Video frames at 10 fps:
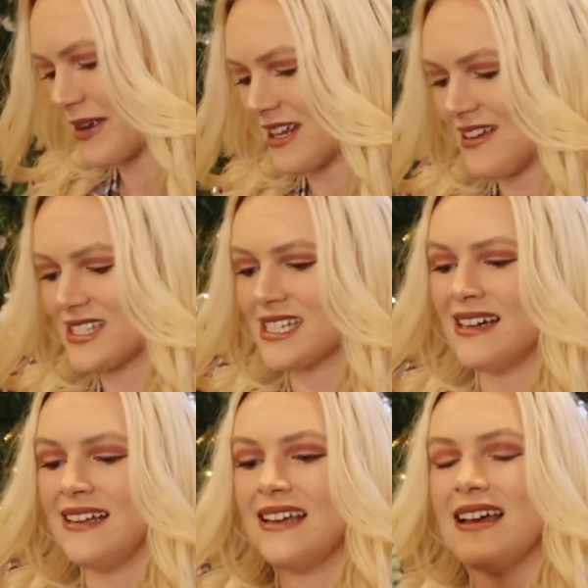but not least,
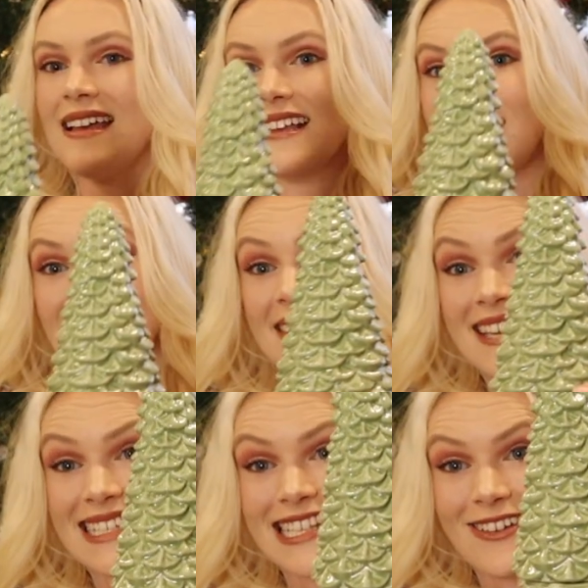got
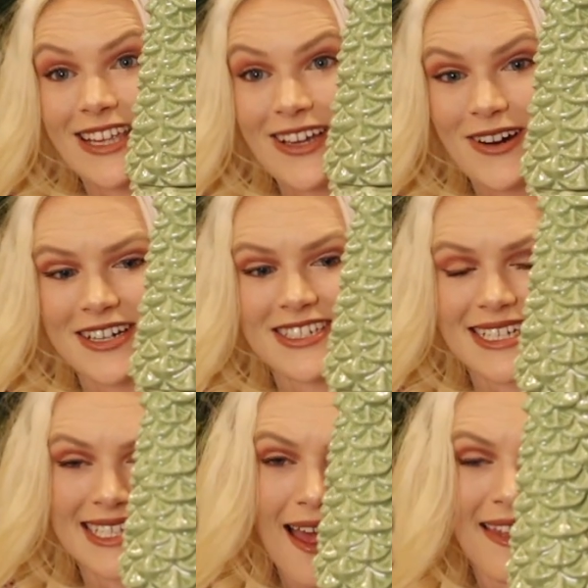this
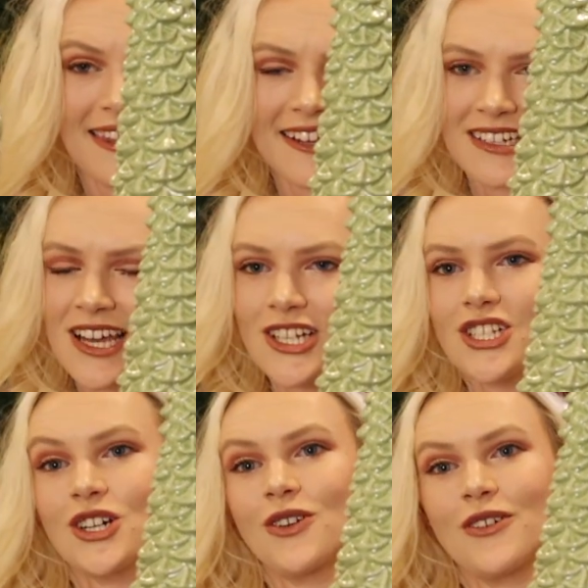gorgeous looking
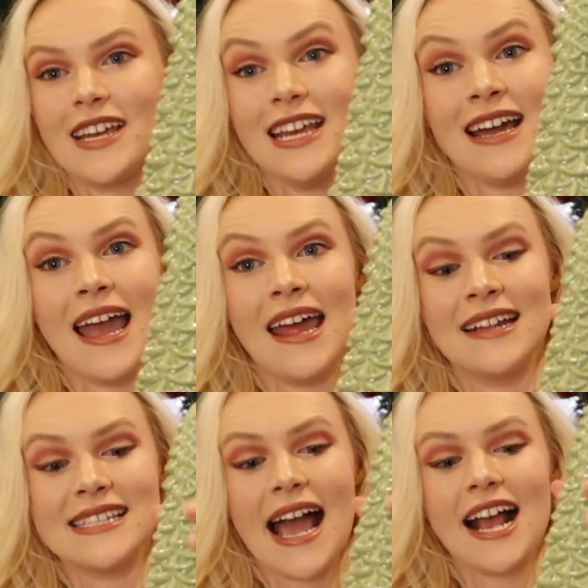tree and
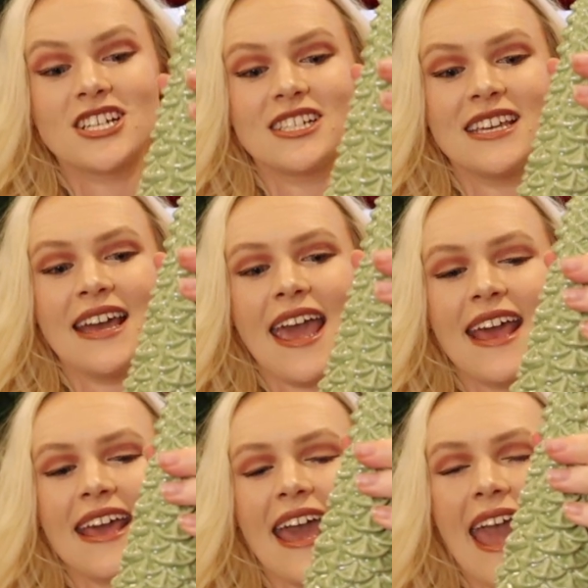it's actually
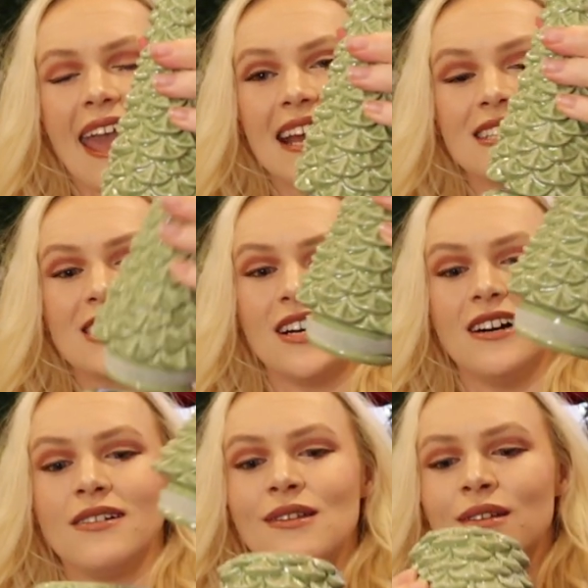a
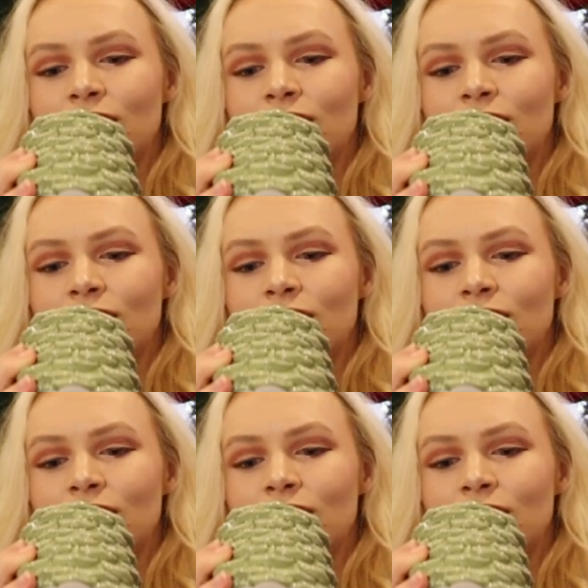candle